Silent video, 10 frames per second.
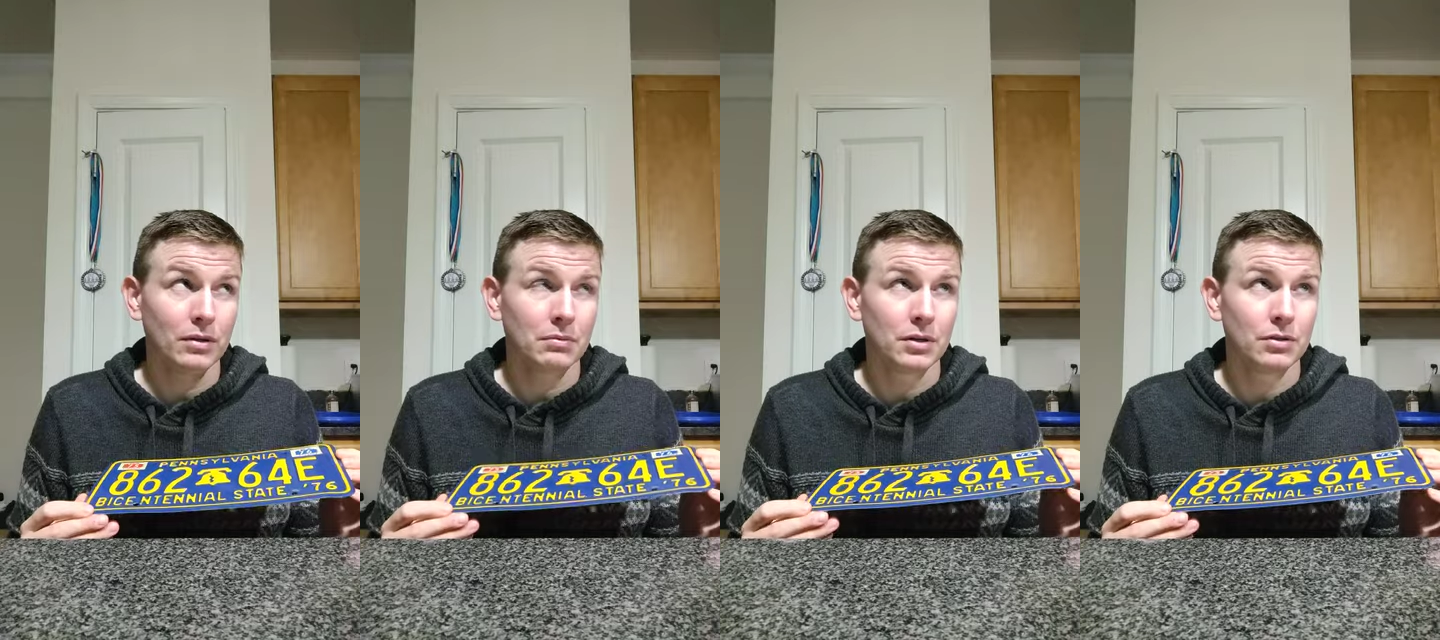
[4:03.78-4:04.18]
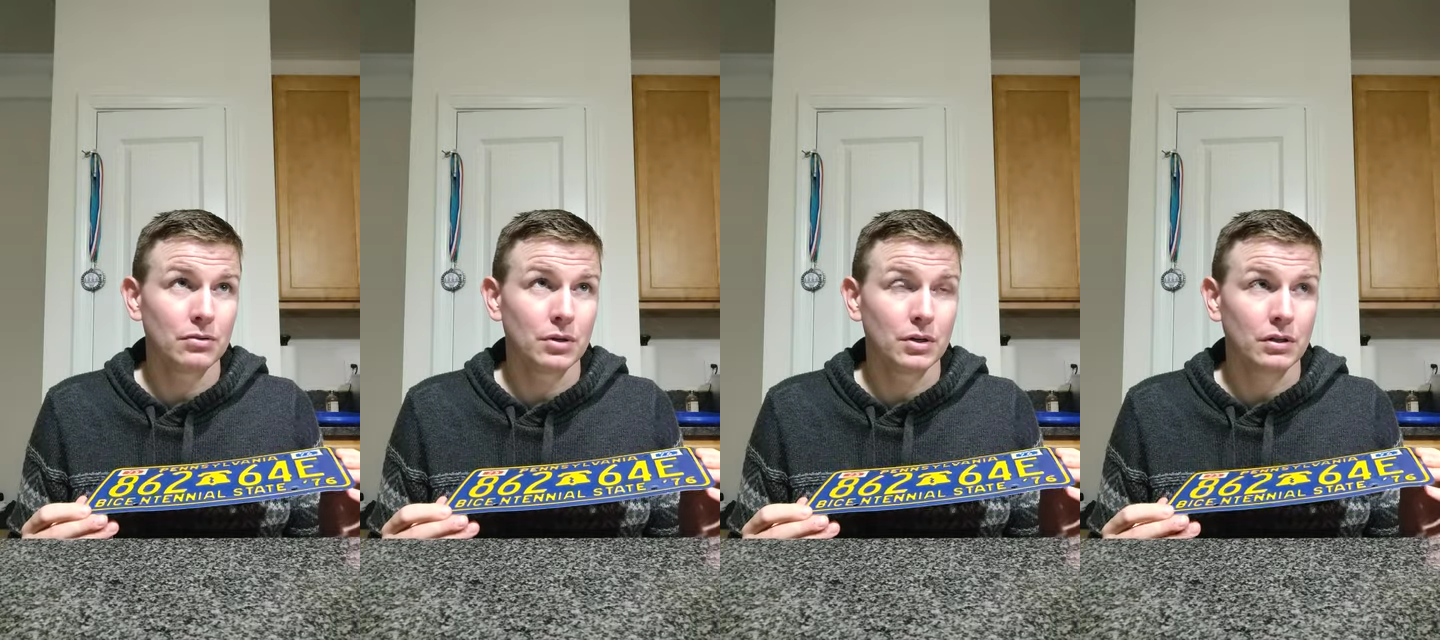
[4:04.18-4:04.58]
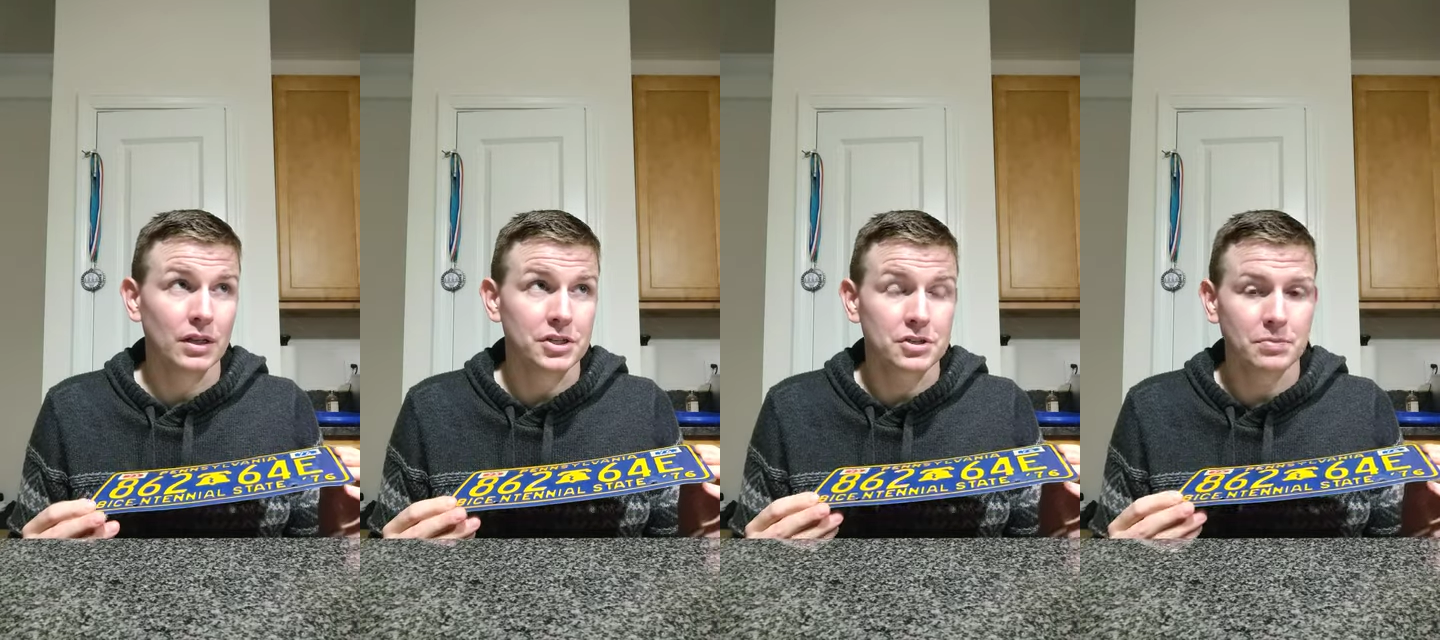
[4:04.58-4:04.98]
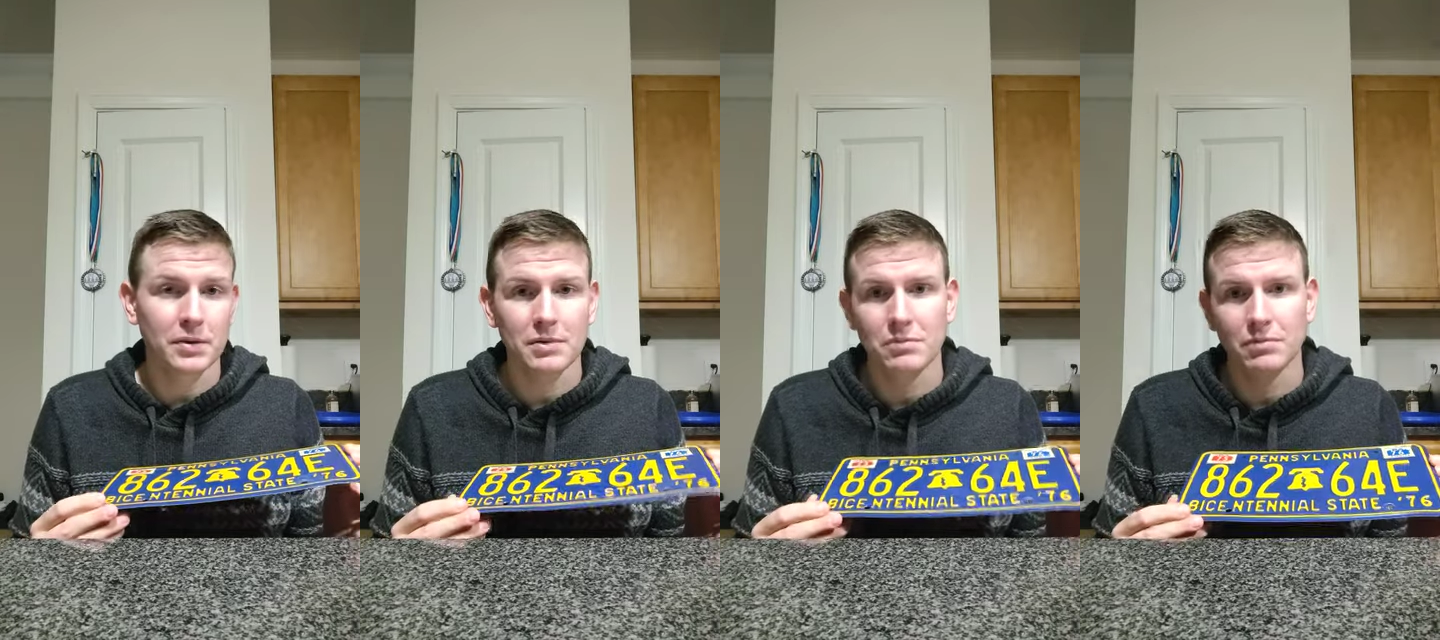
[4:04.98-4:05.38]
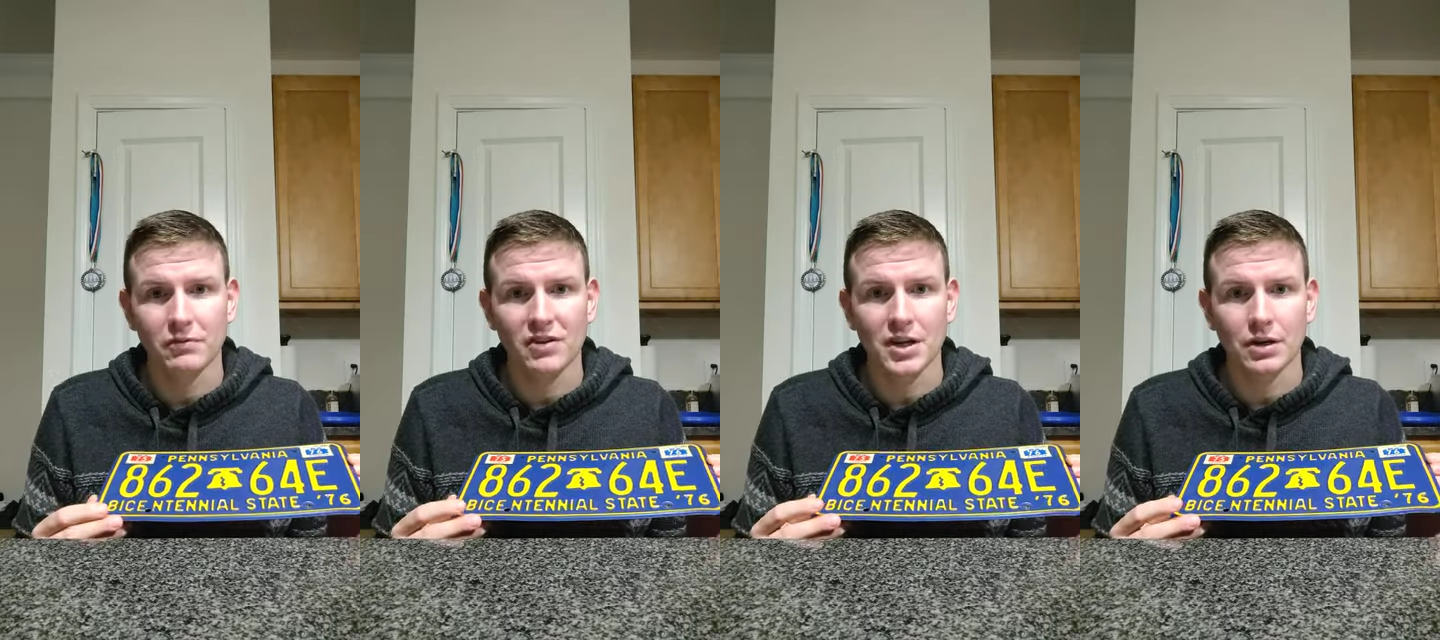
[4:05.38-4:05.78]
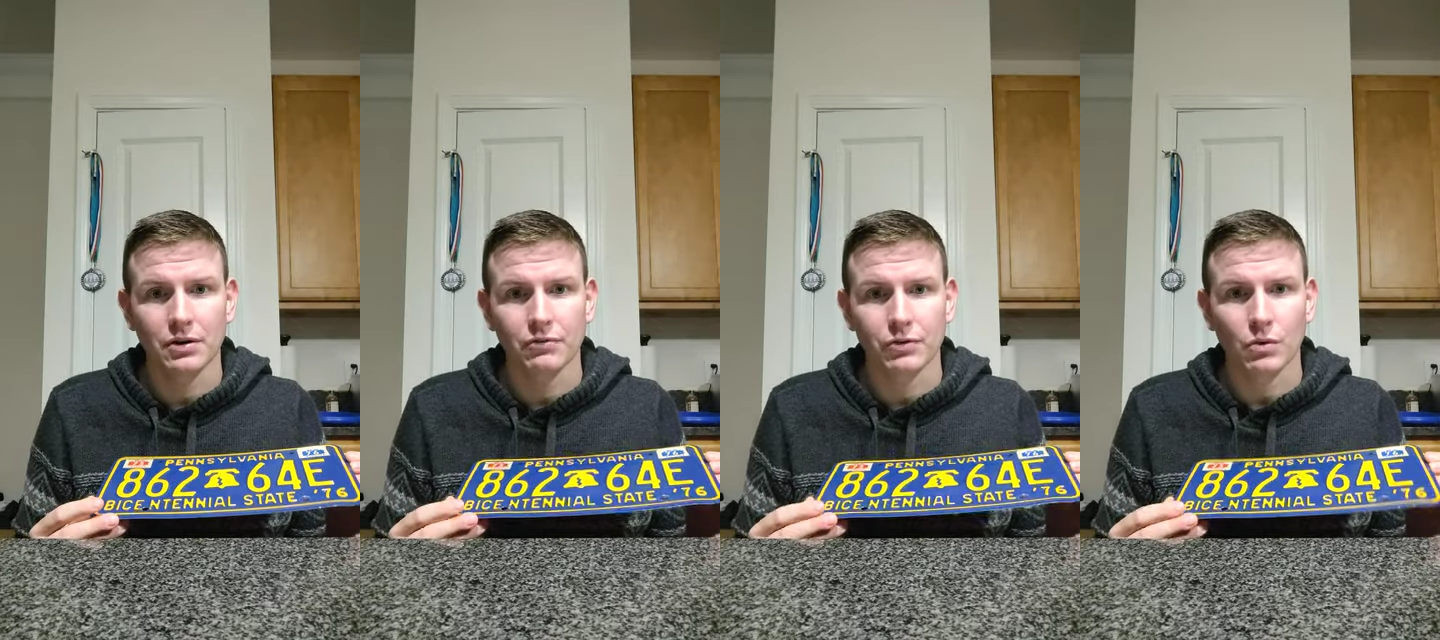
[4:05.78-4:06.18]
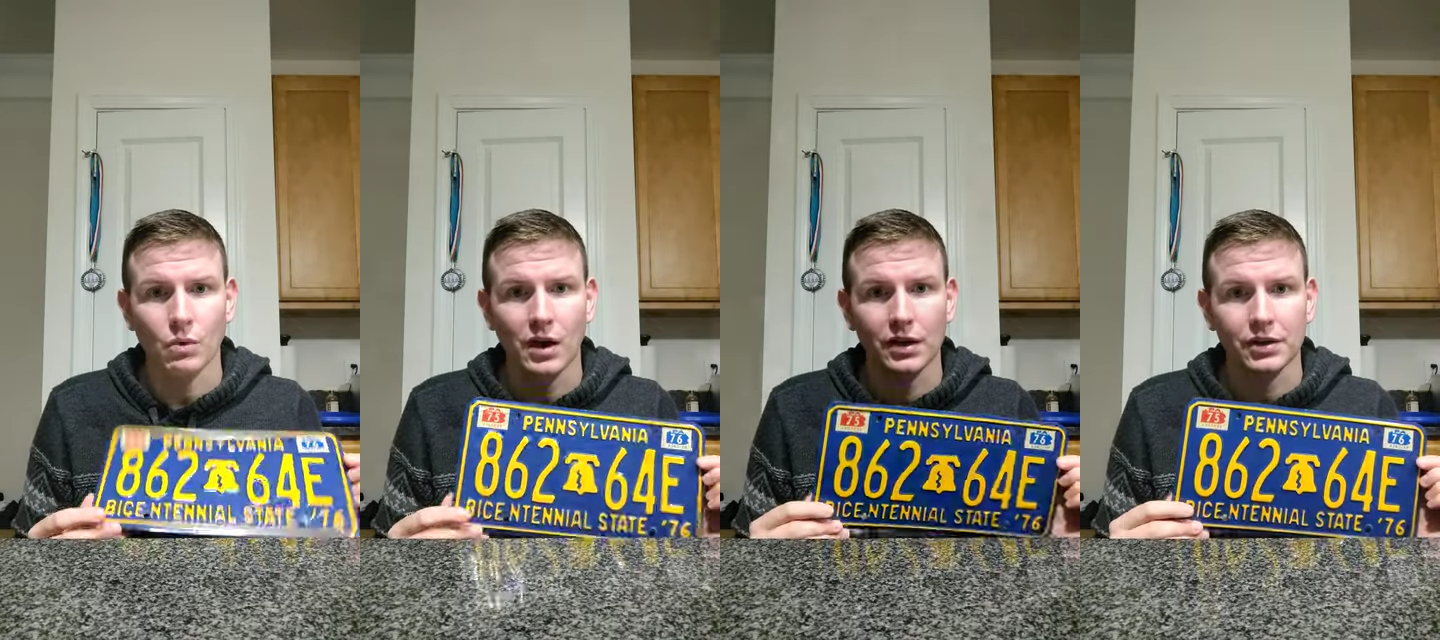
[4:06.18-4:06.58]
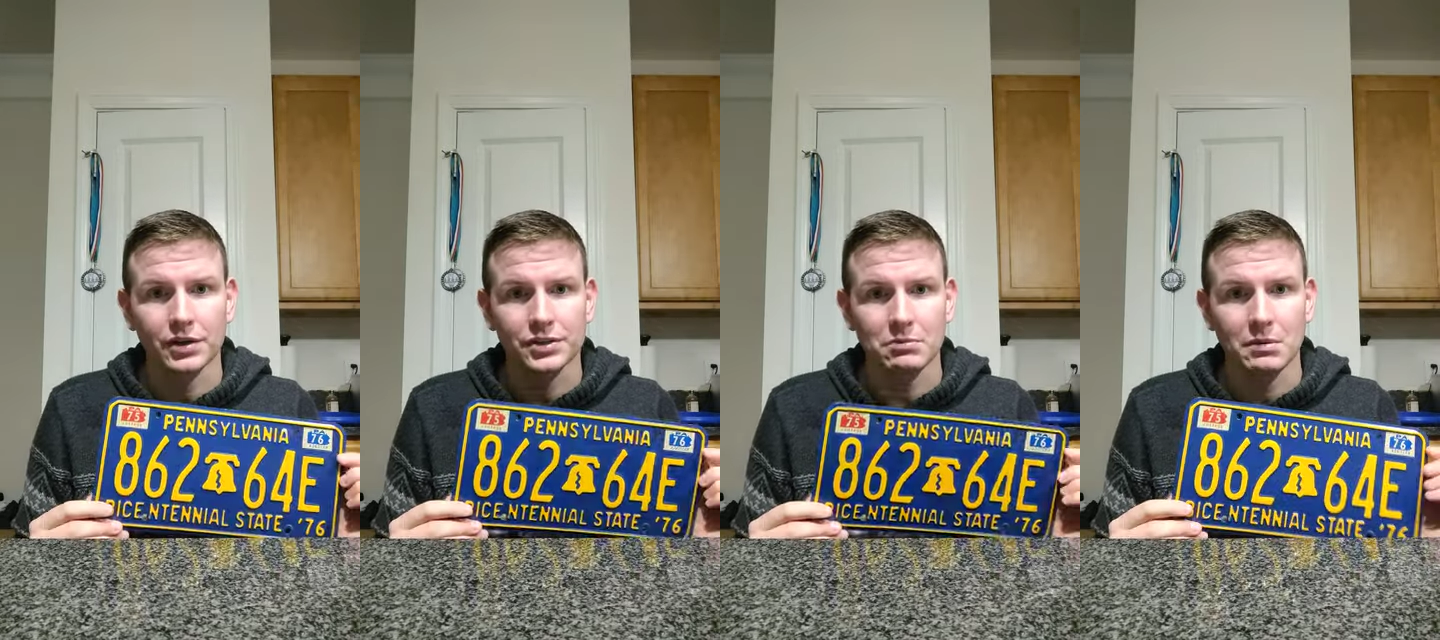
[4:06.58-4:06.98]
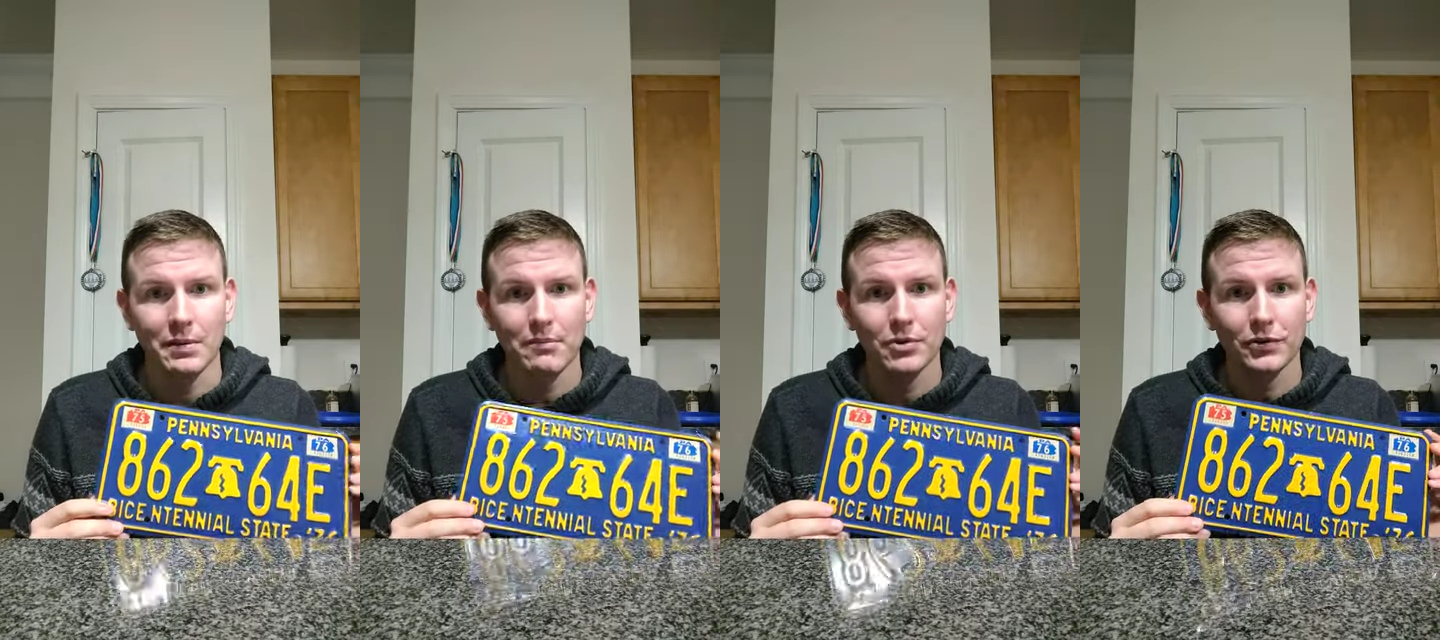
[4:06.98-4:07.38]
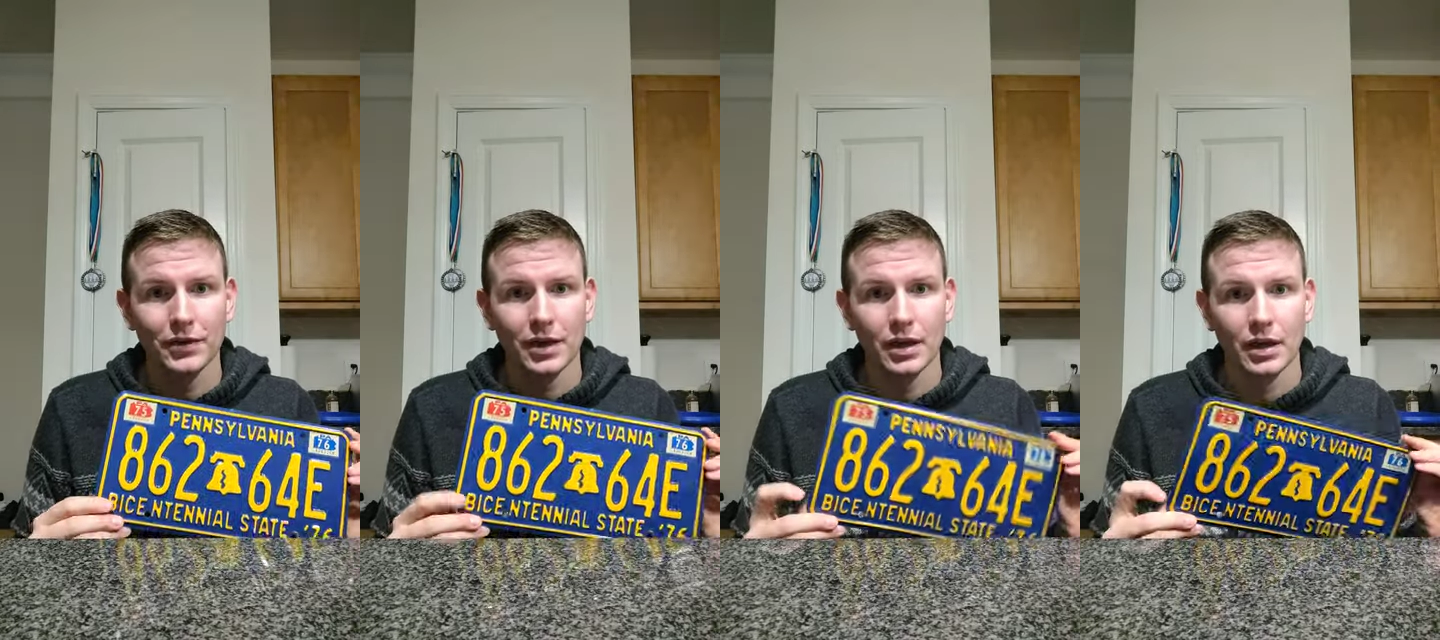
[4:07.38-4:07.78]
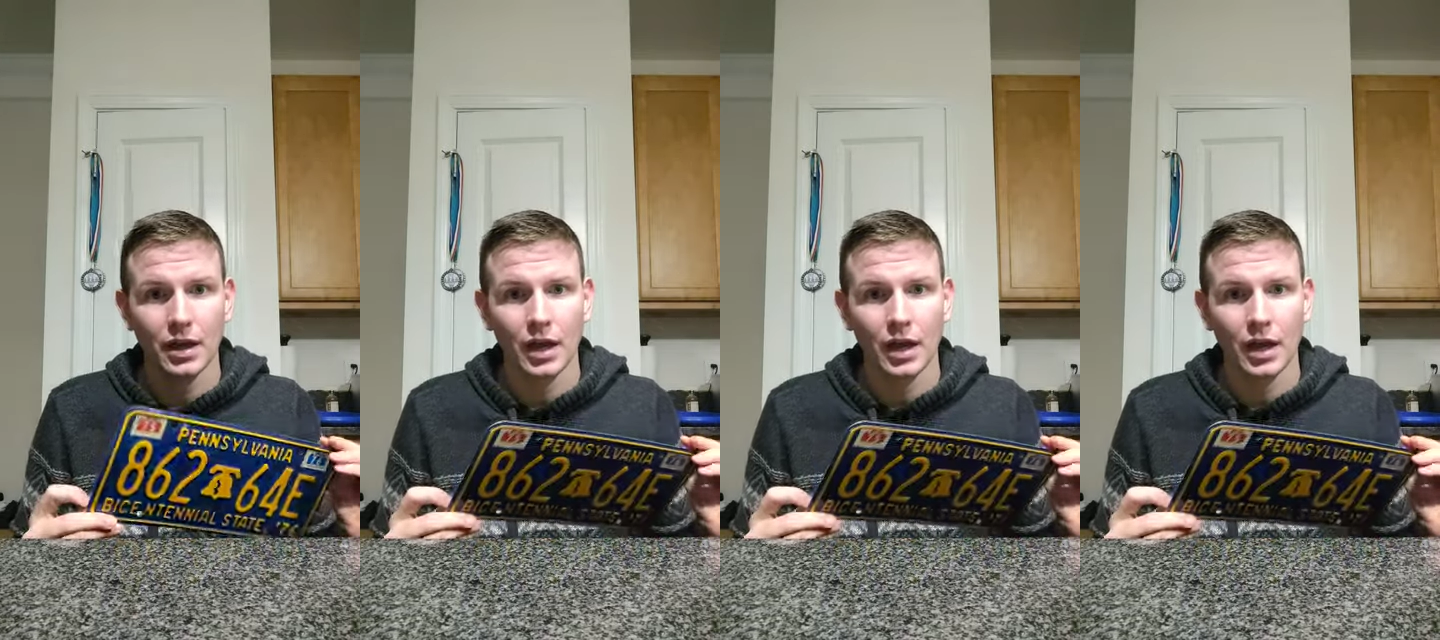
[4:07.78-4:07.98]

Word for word: think I'm going to do another license plate video for a while because I'm going to be moving.